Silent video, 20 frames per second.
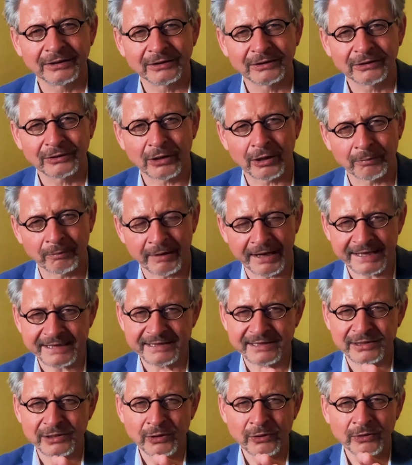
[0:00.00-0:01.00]
God
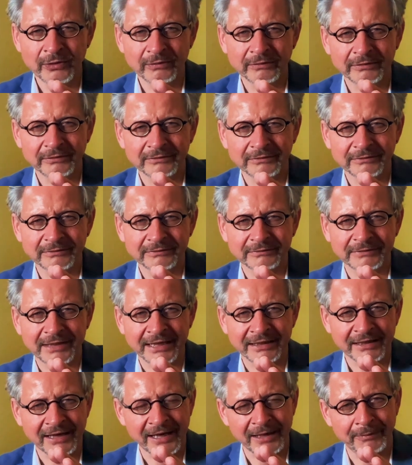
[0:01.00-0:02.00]
bless you
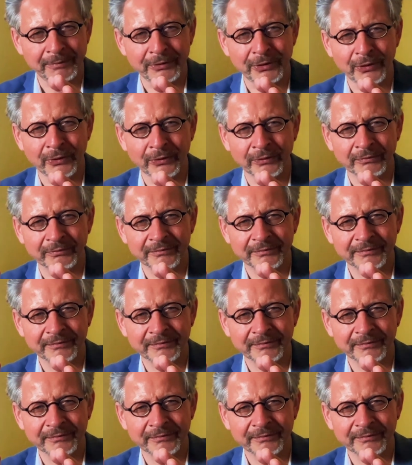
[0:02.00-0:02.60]
and keep you.